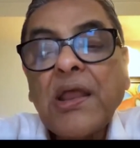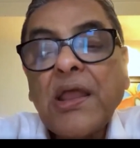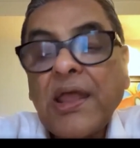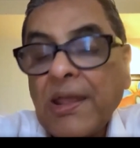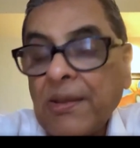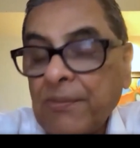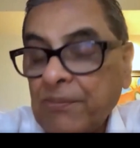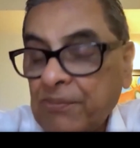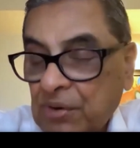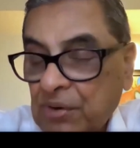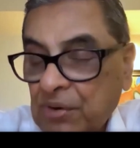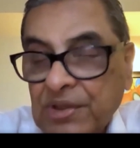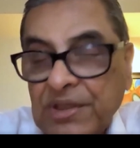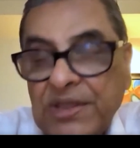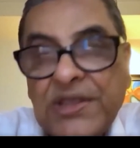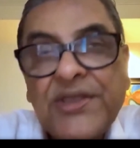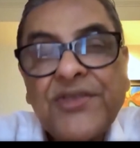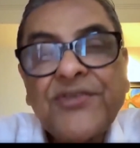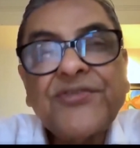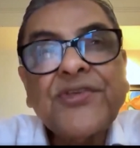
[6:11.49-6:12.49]

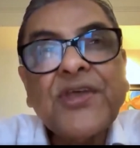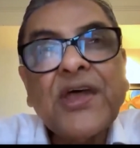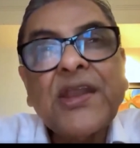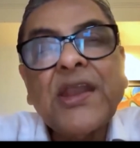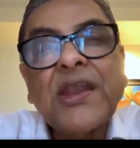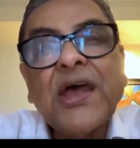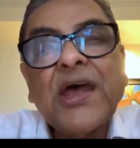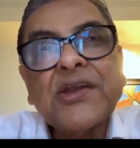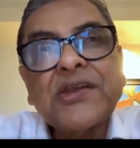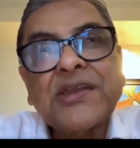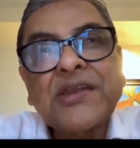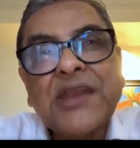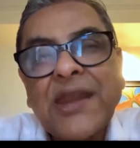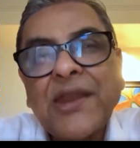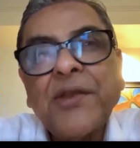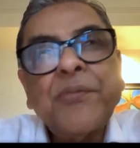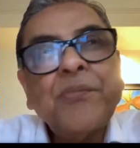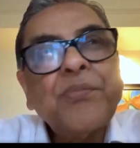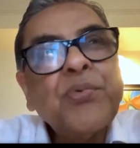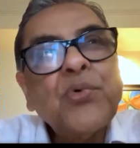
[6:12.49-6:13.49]
employees and our
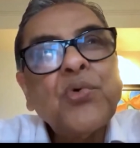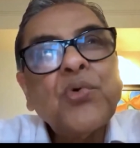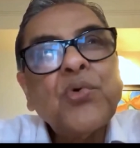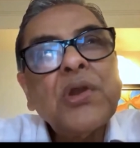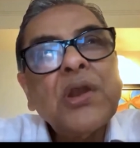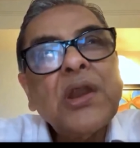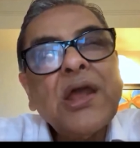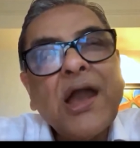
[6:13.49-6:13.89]
talent pool